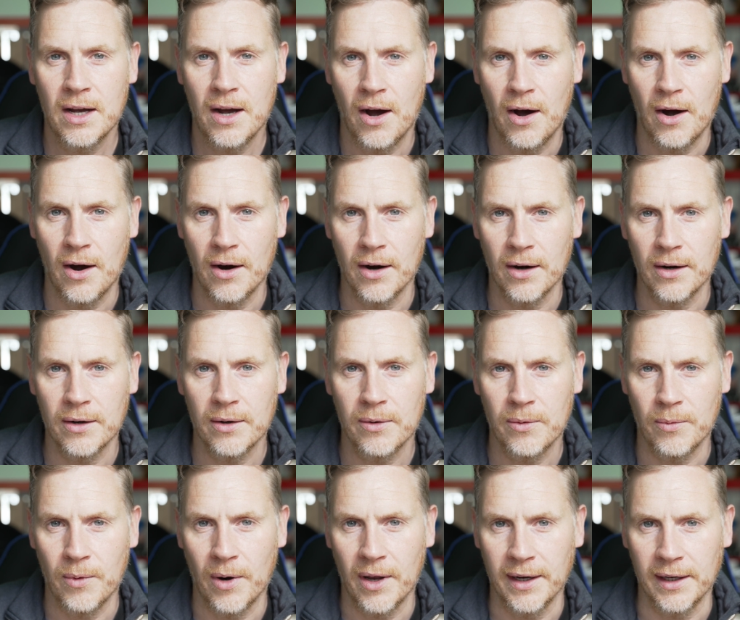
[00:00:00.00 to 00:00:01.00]
are
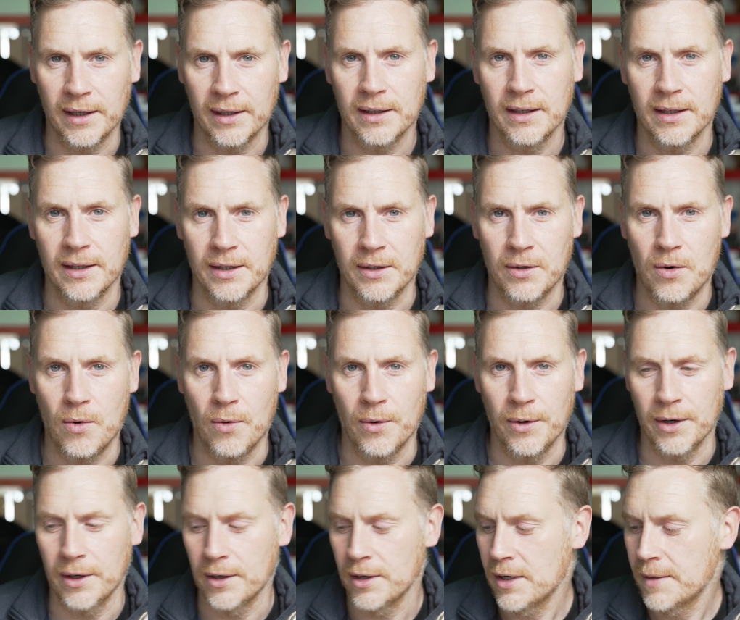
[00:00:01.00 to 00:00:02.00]
running in the
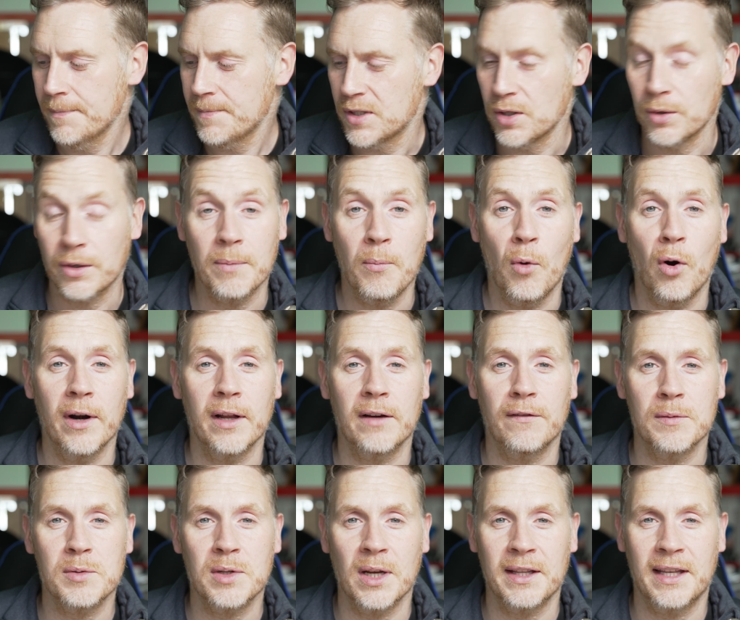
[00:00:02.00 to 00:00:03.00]
corner. So, good morning
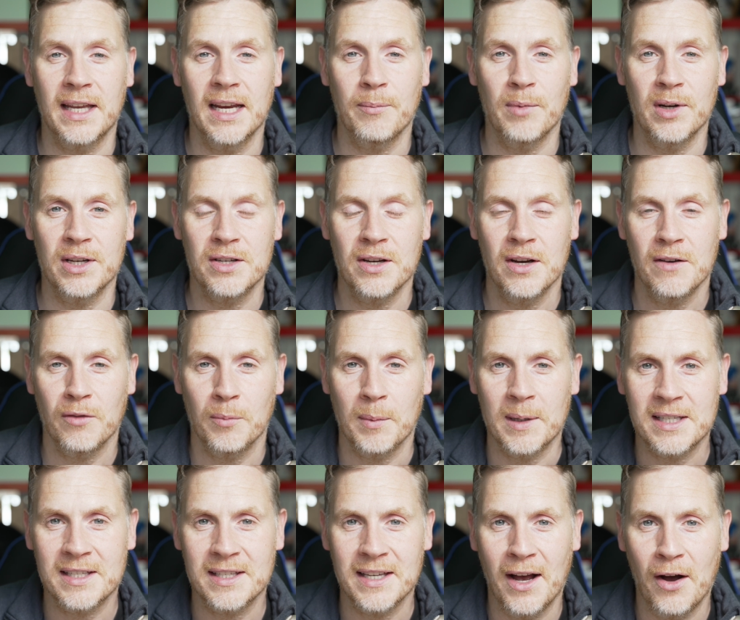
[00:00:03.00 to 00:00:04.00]
from South Cambridge, for
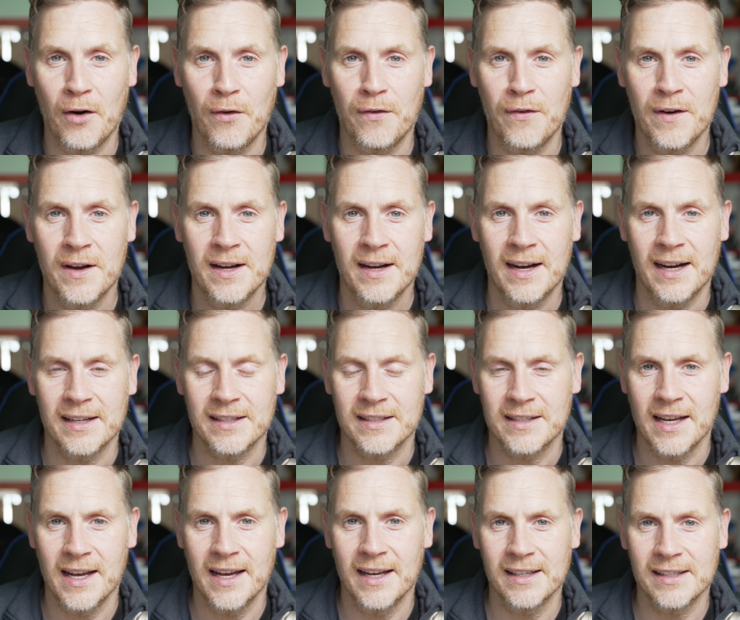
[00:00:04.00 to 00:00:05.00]
myself and
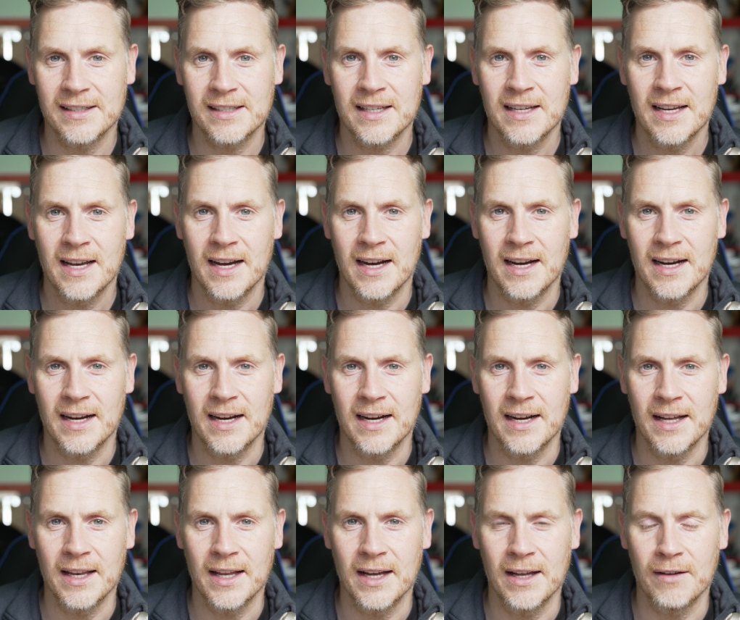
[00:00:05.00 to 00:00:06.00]
Des.
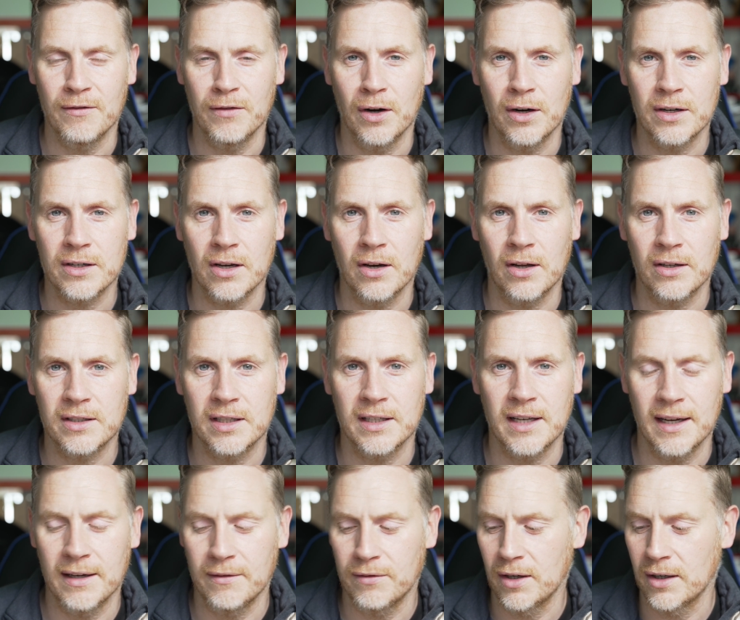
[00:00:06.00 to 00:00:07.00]
I've learned a lot today. I've